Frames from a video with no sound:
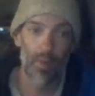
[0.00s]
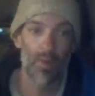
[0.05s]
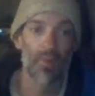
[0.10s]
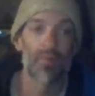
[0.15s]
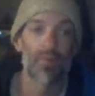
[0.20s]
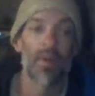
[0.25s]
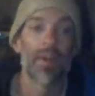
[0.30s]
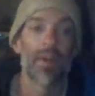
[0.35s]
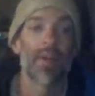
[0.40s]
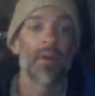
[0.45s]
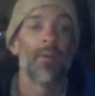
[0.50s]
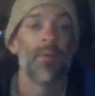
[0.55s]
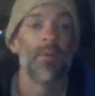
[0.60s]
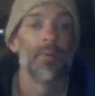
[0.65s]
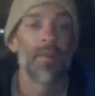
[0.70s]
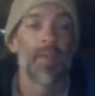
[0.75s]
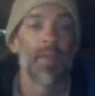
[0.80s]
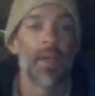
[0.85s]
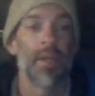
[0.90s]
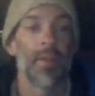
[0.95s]
find out
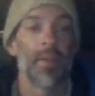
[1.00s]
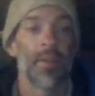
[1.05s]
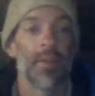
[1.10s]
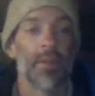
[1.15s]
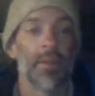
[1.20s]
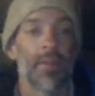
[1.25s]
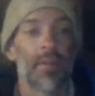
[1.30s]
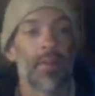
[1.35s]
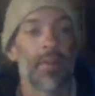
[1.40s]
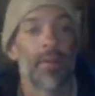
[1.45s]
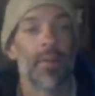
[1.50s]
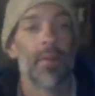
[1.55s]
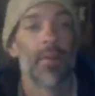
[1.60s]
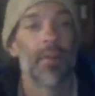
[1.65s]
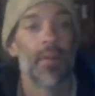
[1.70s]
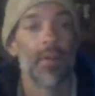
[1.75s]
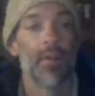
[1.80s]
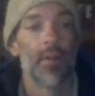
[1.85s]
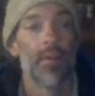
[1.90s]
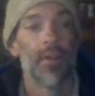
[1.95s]
who's saying this.
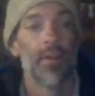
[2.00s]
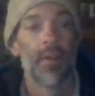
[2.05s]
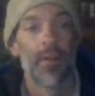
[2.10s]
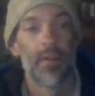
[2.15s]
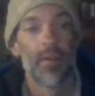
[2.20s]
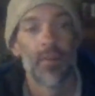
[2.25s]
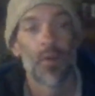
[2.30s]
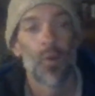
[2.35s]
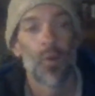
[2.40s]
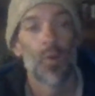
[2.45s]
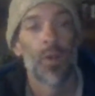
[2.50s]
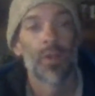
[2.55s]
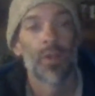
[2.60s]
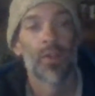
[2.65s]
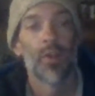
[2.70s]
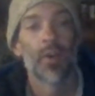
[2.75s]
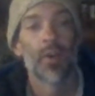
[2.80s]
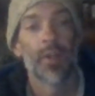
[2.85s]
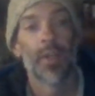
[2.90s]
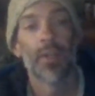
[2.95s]
So, what's
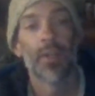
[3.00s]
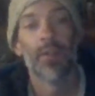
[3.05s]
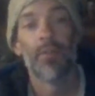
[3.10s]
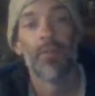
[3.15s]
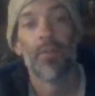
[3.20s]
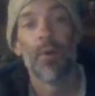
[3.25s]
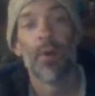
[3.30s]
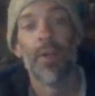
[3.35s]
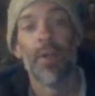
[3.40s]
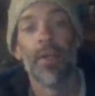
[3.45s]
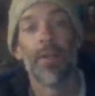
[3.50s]
cooking the void?